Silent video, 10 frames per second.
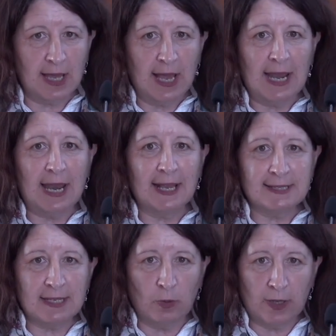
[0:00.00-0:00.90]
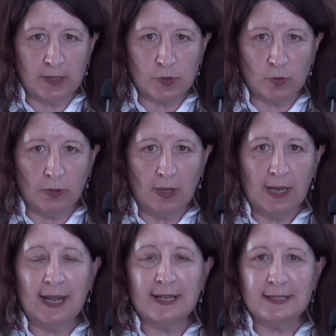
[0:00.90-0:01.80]
an excellent level of
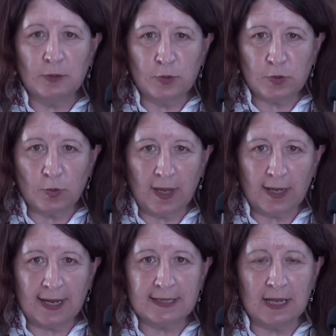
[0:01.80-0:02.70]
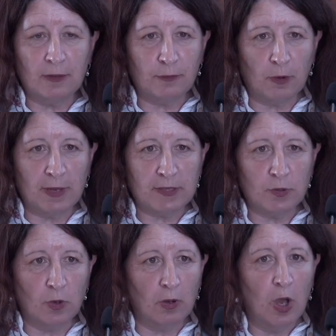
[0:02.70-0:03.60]
resolution and also
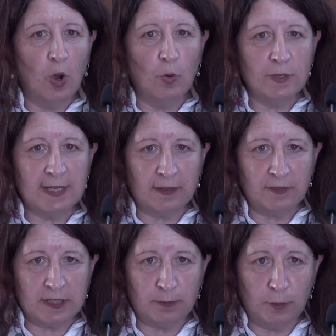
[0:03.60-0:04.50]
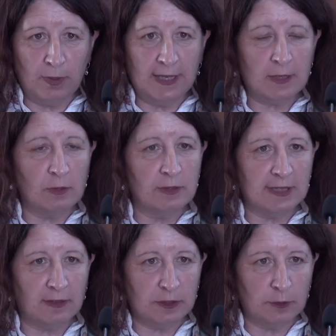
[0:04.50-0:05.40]
with excellent connections. So
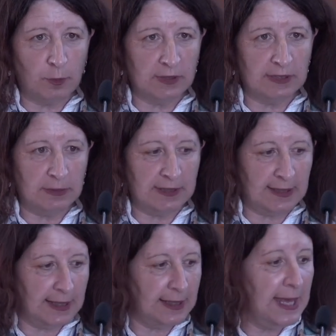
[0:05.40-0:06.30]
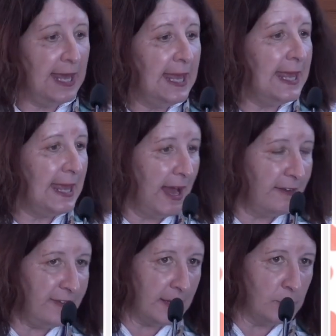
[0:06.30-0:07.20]
it means uh,
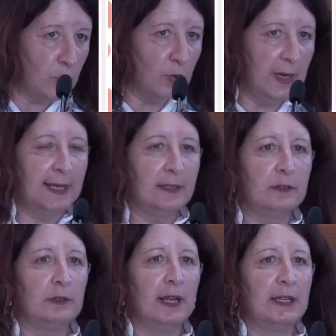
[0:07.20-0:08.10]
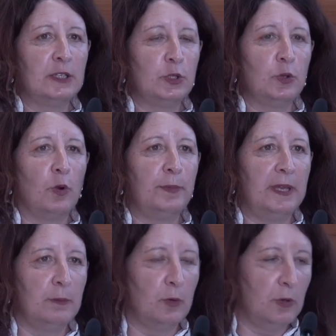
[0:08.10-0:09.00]
equal opportunities,
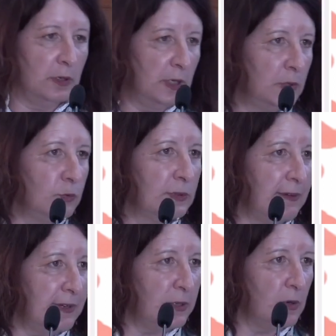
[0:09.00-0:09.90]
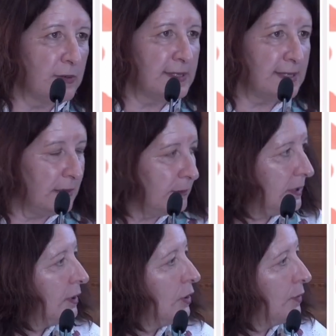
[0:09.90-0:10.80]
access to networks,
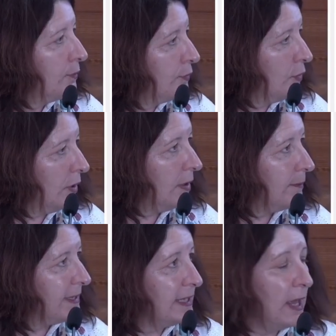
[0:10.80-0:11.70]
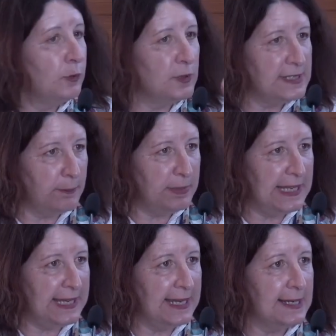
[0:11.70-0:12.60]
to uh, medical
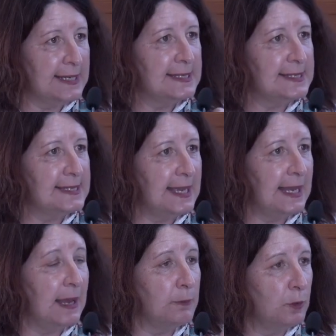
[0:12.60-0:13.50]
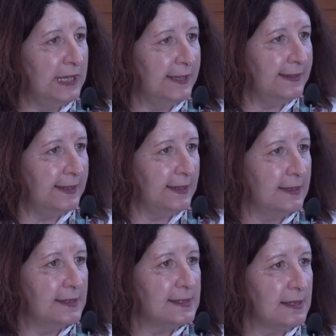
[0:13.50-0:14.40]
services, uh, proximity
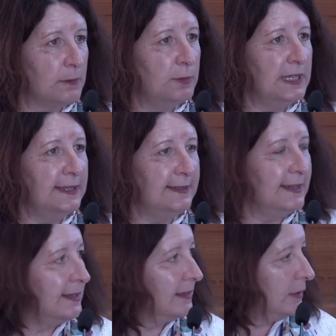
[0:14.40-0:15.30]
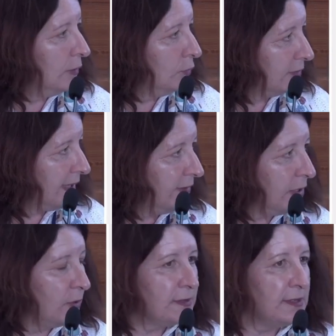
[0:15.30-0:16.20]
services, and with my colleague from the
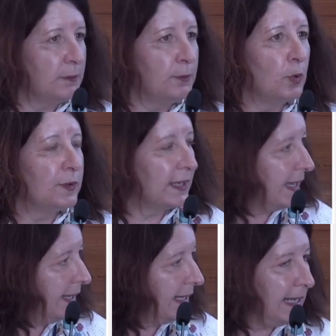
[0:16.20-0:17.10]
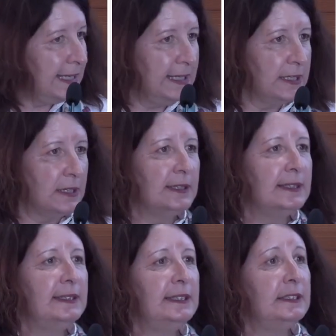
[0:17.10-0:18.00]
Piedmont region, we have been working
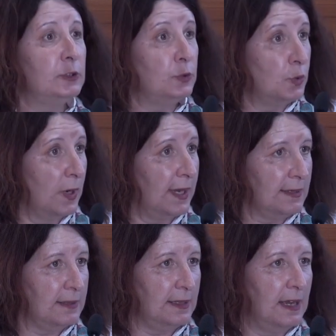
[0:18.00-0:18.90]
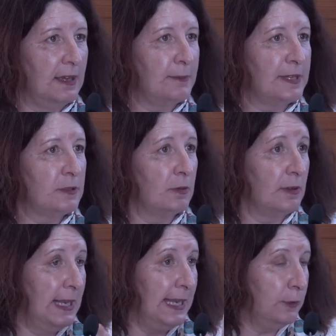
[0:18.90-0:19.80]
together because there's a
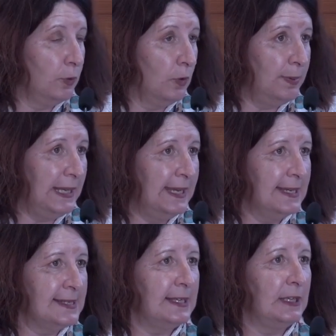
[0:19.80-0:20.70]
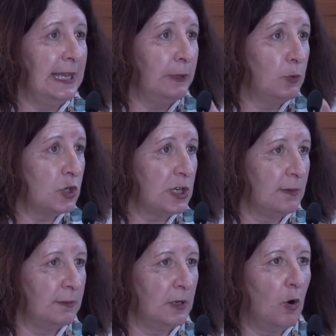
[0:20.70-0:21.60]
second pillar too, which is
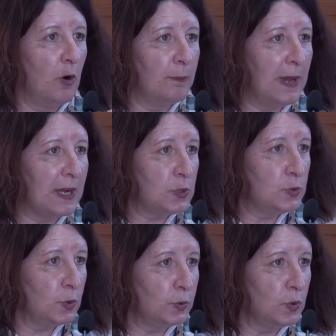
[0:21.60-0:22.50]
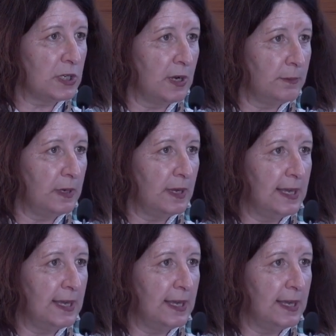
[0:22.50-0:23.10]
mobility. Without mobility,